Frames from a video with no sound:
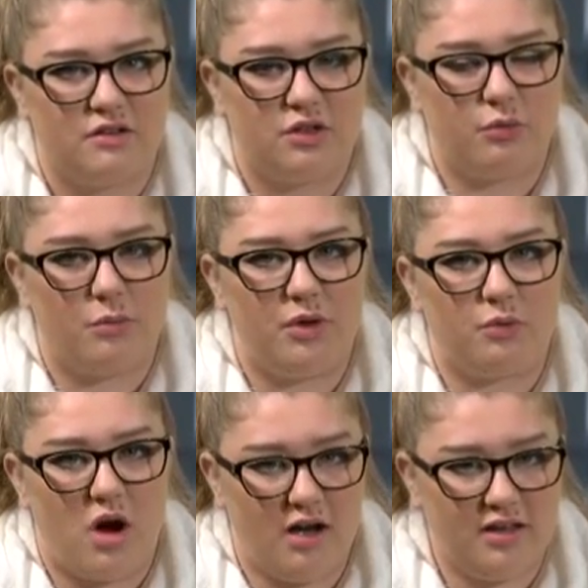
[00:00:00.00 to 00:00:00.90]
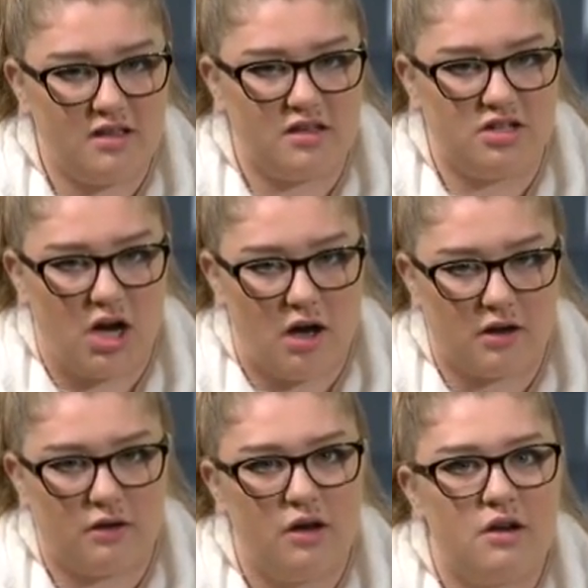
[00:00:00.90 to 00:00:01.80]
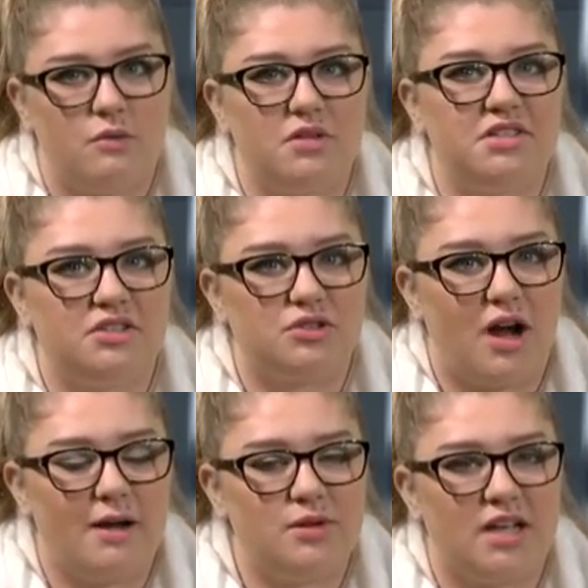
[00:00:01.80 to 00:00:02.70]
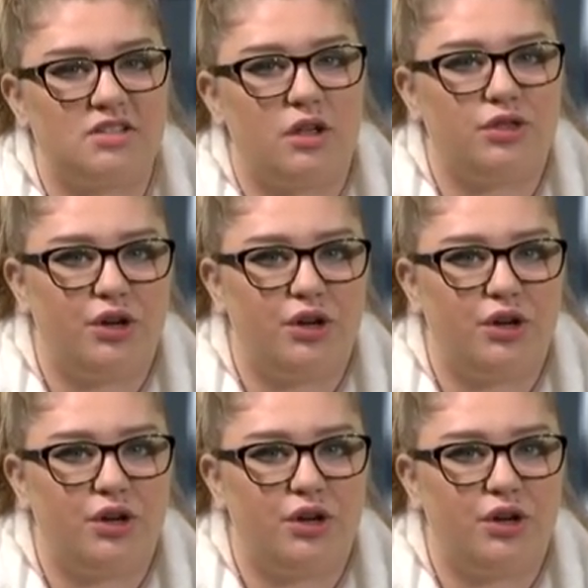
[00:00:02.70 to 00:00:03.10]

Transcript: The woman walking the dog was described as